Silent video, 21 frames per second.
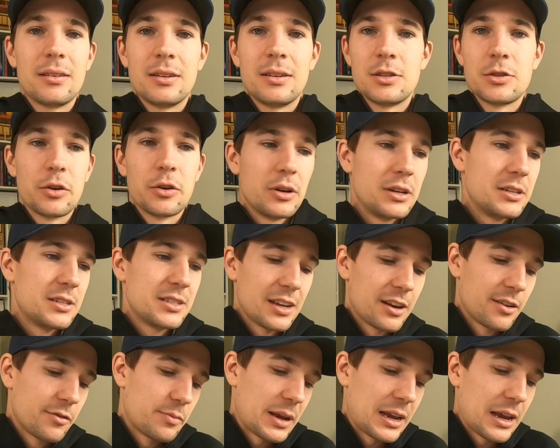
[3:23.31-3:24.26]
And so
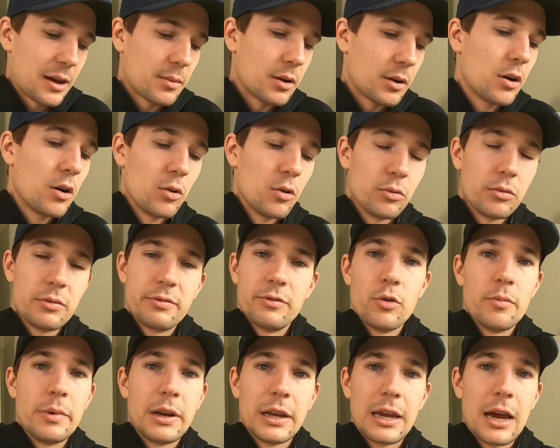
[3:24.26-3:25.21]
instead of being able to hold
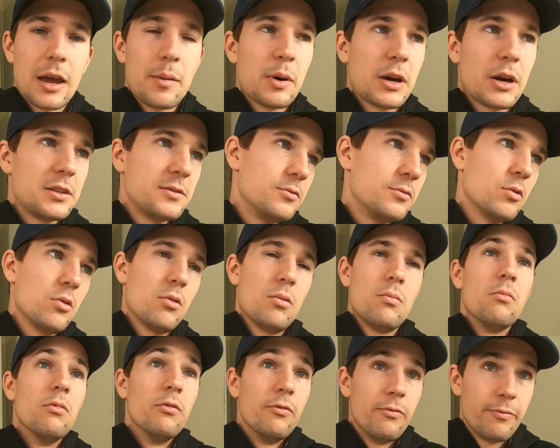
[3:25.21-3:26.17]
4-minute K pace for
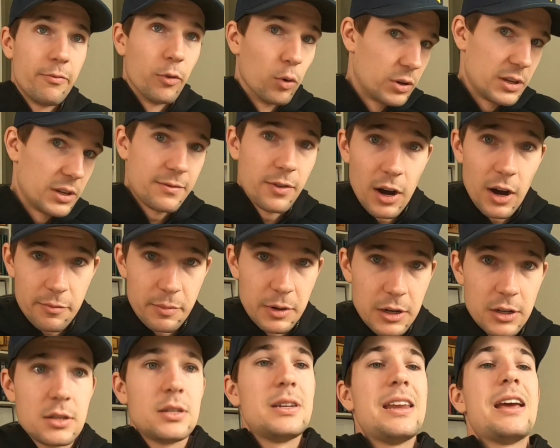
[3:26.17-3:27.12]
45
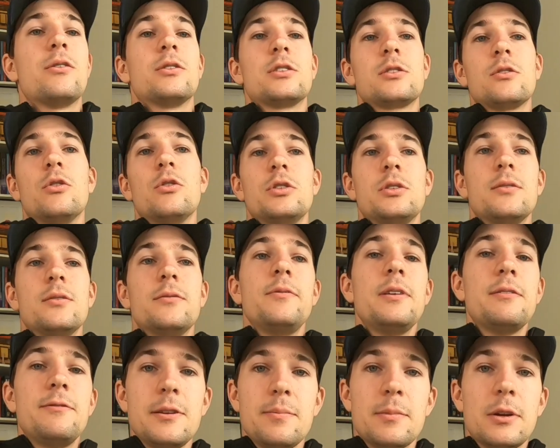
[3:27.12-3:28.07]
minutes, now it's closer to
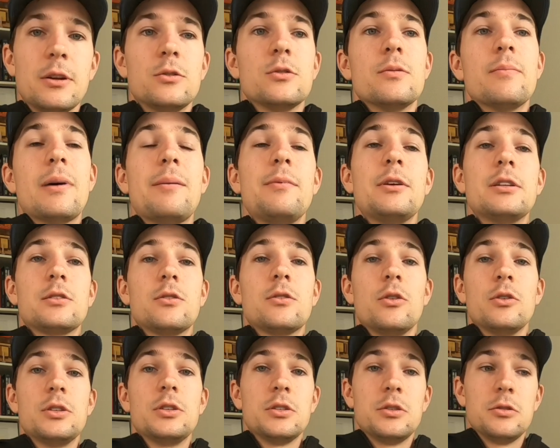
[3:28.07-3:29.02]
50 minutes, or maybe it's
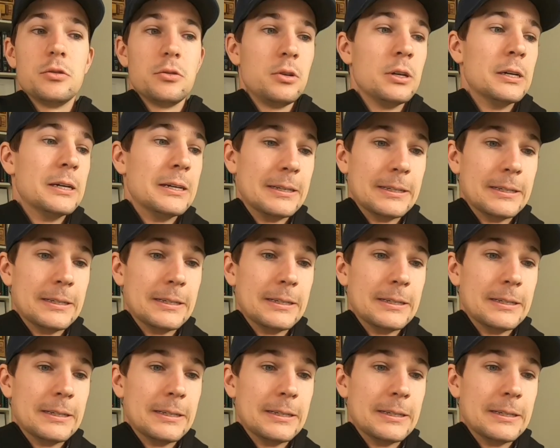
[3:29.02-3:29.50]
closer to